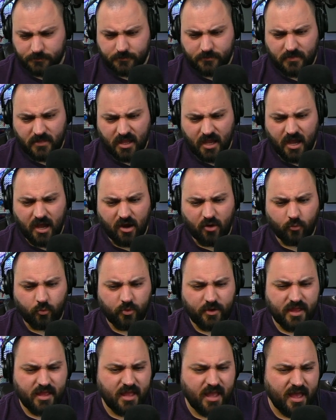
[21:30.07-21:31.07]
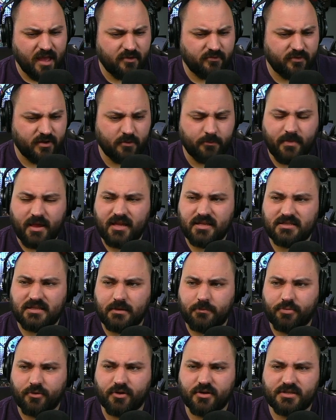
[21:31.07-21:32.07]
Uh, we have an
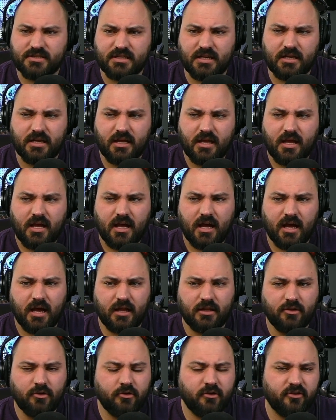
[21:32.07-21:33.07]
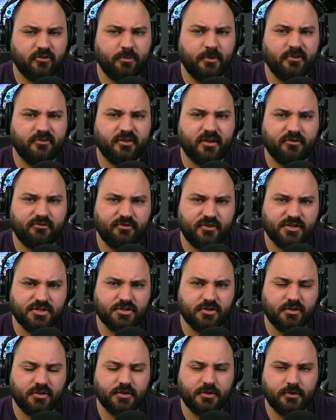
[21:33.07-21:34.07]
amazing person, uh, Lucas Music
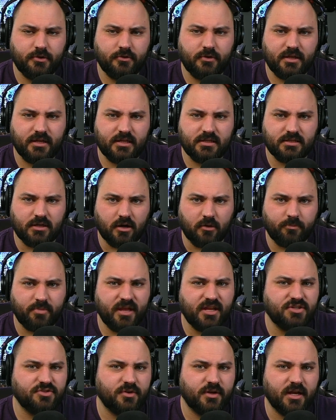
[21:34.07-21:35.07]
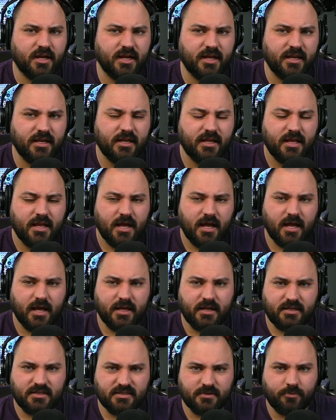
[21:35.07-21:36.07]
Official, who is our Patreon, uh,
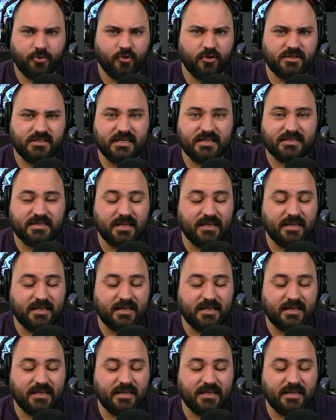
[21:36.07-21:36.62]
and he supports us.